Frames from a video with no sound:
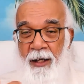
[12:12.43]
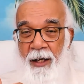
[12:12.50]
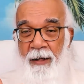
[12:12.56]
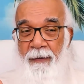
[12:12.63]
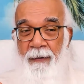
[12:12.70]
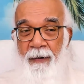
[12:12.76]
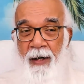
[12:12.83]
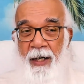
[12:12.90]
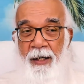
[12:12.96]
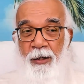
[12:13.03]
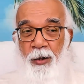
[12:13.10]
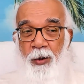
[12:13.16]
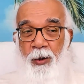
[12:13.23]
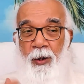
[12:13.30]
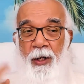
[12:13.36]
I find
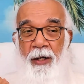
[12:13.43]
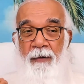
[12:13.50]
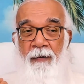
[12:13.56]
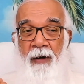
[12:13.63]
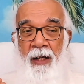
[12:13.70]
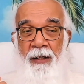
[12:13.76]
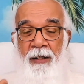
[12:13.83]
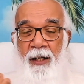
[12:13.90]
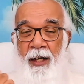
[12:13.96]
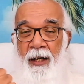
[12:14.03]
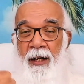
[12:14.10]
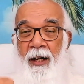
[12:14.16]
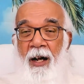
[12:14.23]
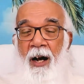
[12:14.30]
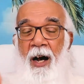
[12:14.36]
only one
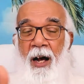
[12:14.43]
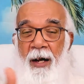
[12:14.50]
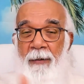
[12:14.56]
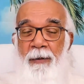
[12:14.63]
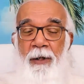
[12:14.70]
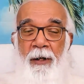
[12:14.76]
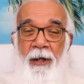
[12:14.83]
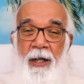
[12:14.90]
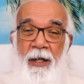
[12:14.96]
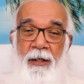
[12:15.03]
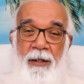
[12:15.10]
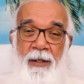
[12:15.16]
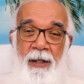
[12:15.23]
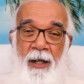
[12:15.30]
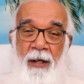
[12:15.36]
thing. I am the real
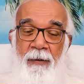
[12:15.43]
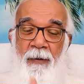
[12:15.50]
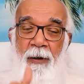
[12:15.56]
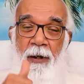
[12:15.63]
self.